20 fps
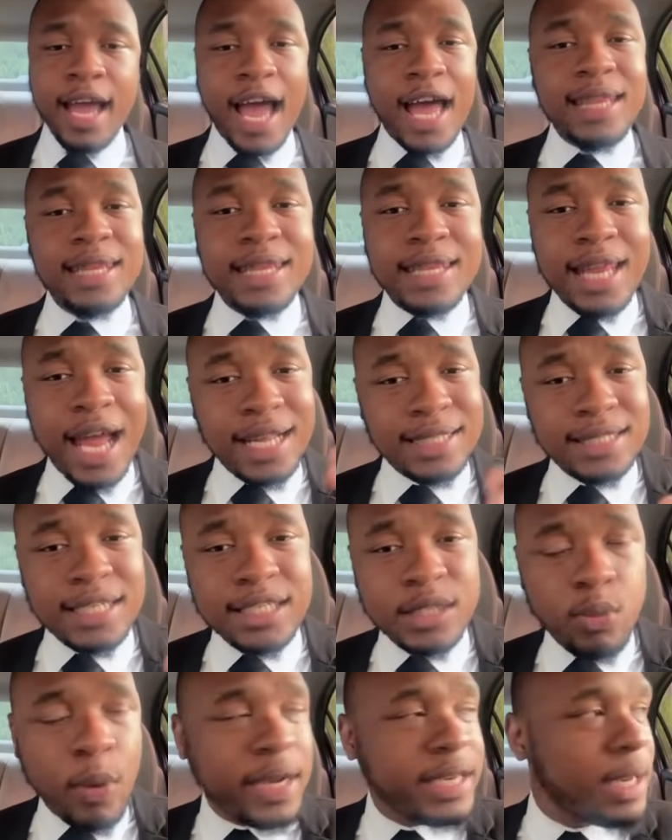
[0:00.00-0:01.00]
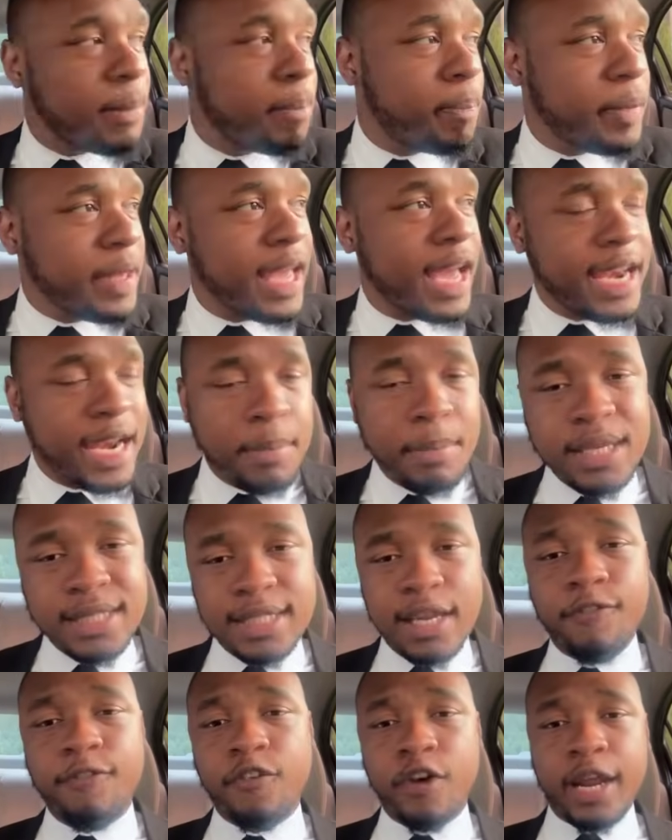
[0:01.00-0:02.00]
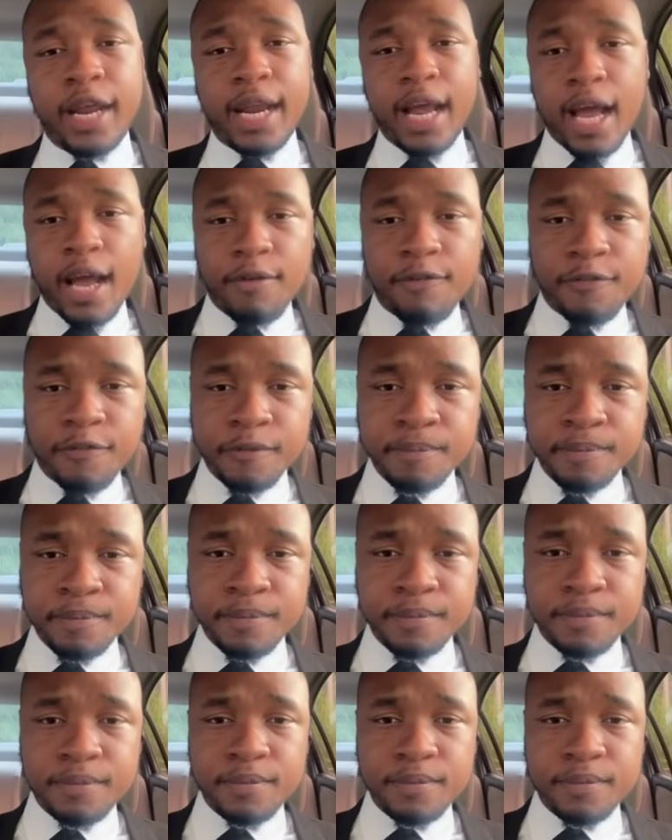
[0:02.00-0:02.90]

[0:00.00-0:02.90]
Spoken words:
And that is what the PNM is afraid of.